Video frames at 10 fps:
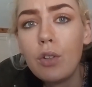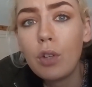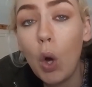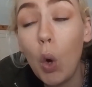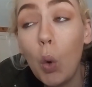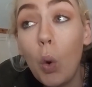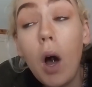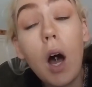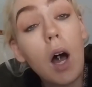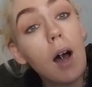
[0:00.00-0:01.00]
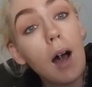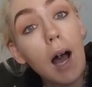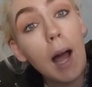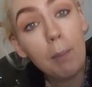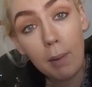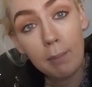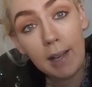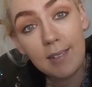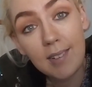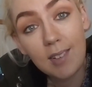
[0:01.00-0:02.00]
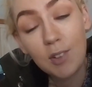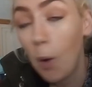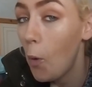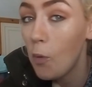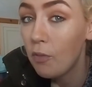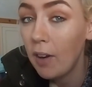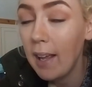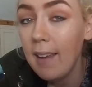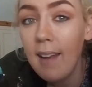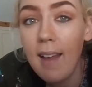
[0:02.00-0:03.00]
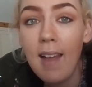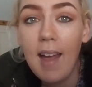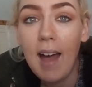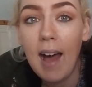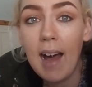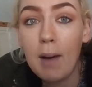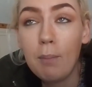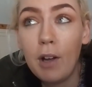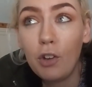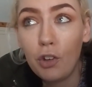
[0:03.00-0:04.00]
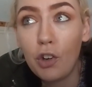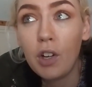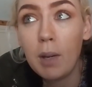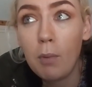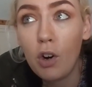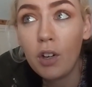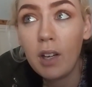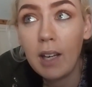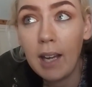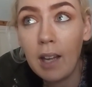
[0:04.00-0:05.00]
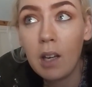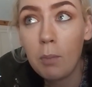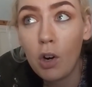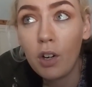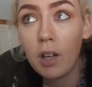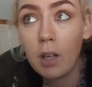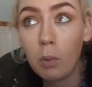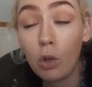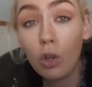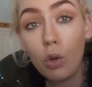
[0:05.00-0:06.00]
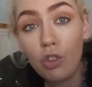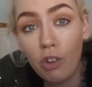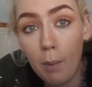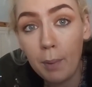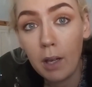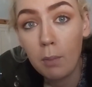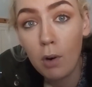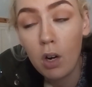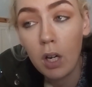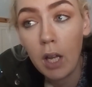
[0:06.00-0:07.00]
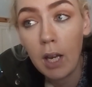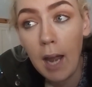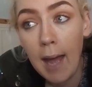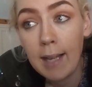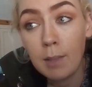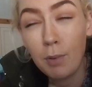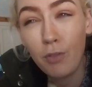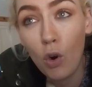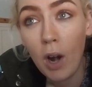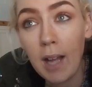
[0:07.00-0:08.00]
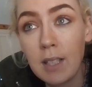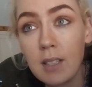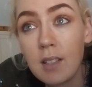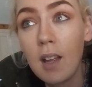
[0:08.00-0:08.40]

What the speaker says: So I'm getting places, hopefully. Another early morning, again in the morning. I'm going to go shopping in the morning and beforehand.